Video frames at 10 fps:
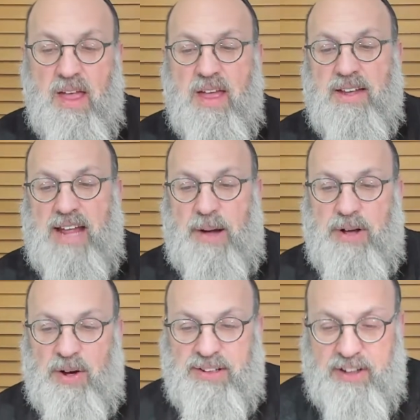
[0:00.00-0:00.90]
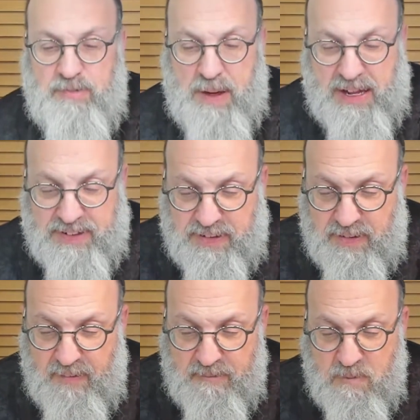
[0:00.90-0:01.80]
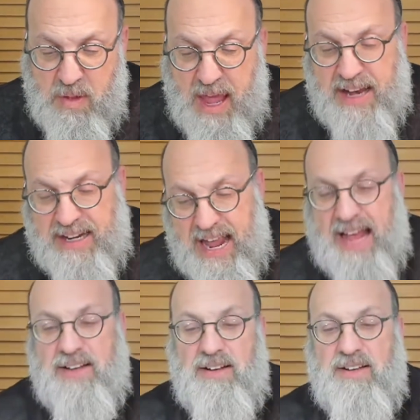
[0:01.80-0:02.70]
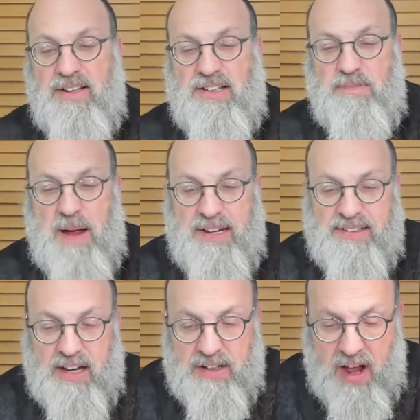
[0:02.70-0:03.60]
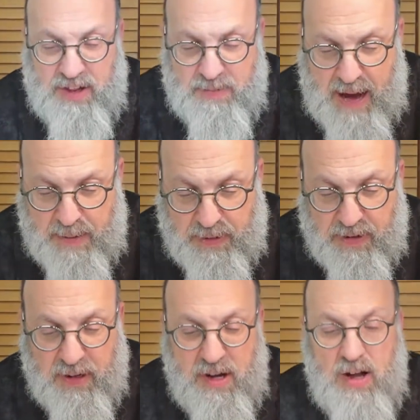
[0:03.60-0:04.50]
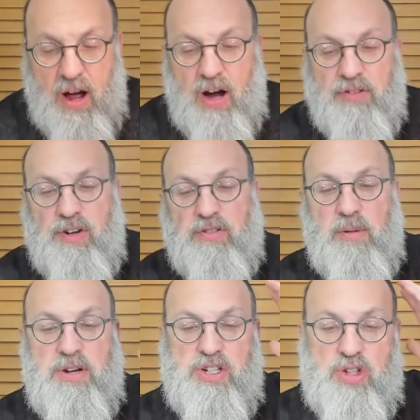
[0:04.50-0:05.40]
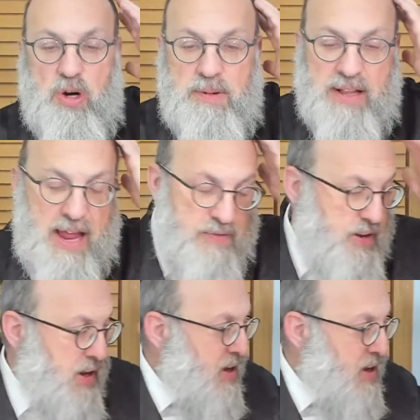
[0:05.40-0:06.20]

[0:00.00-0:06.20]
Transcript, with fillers: Now we go to Sif Beis. And again, this is based on another mimer of Rabbi Yehoshua ben Levi.